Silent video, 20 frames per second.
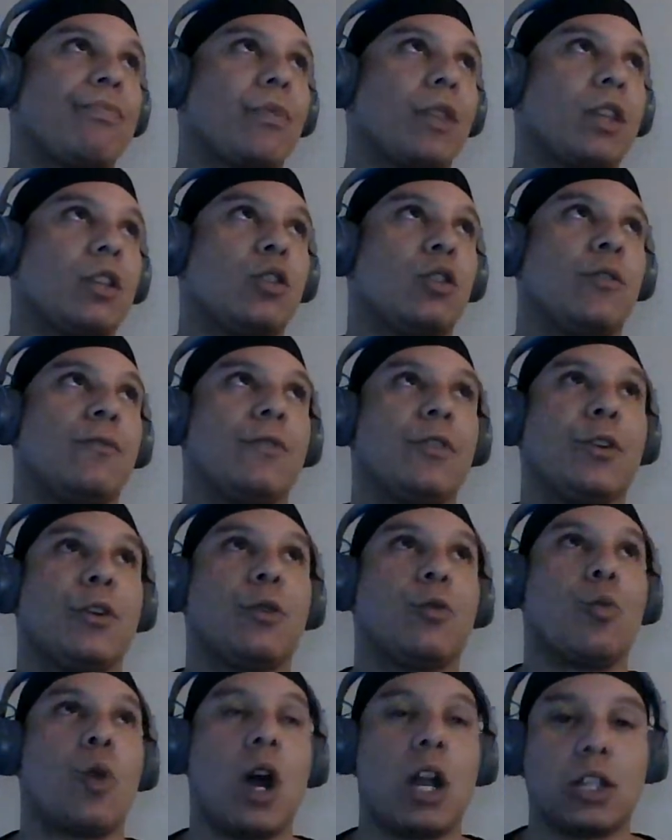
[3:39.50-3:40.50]
so if
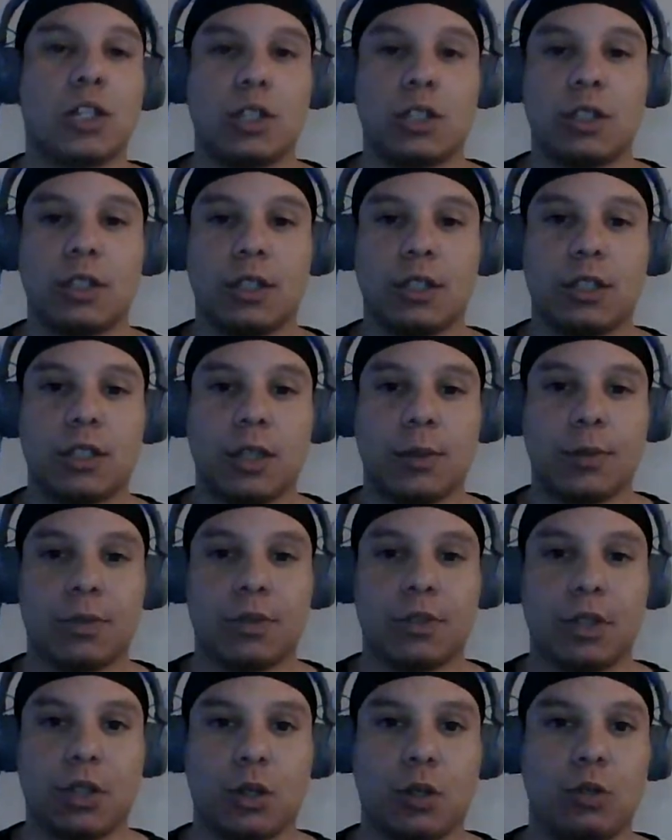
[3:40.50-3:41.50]
you're watching this
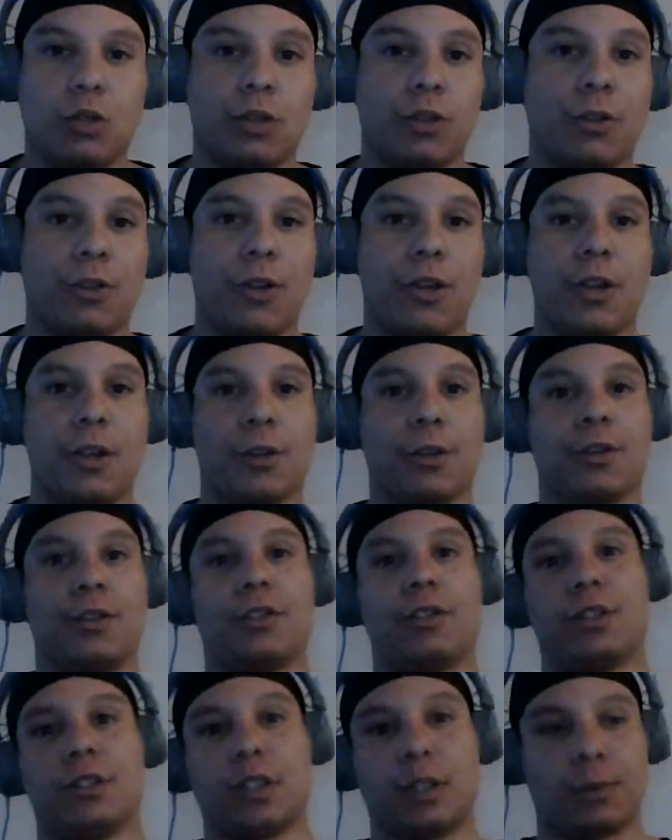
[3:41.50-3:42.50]
episode or you're hearing
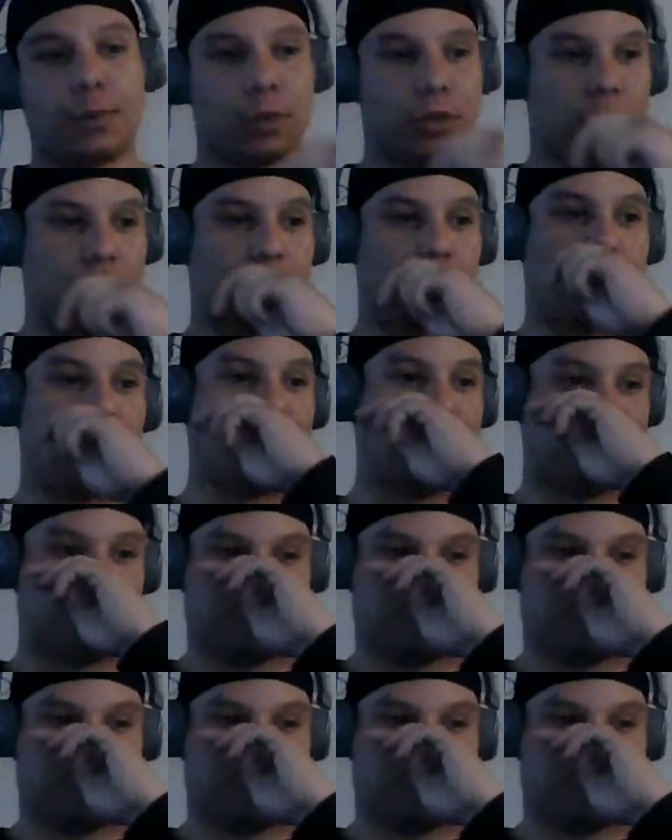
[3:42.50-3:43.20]
this episode,